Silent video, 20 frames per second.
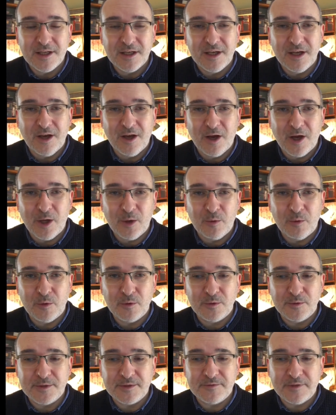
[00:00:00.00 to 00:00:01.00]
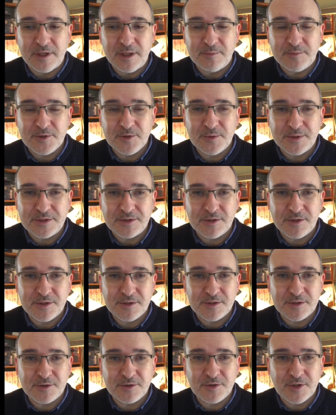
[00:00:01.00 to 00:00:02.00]
I will develop twitches
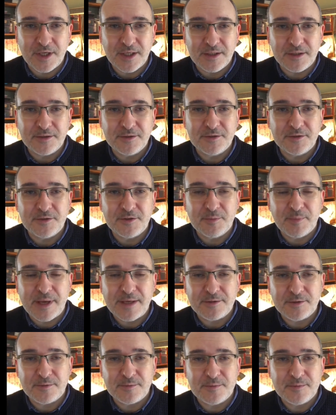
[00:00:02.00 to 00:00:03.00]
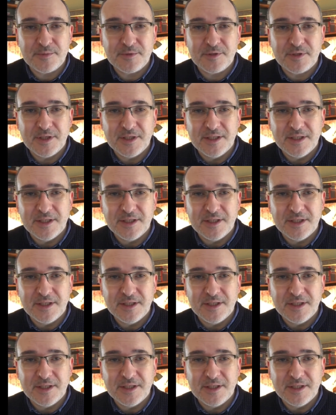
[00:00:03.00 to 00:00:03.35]
and shakes and spasms,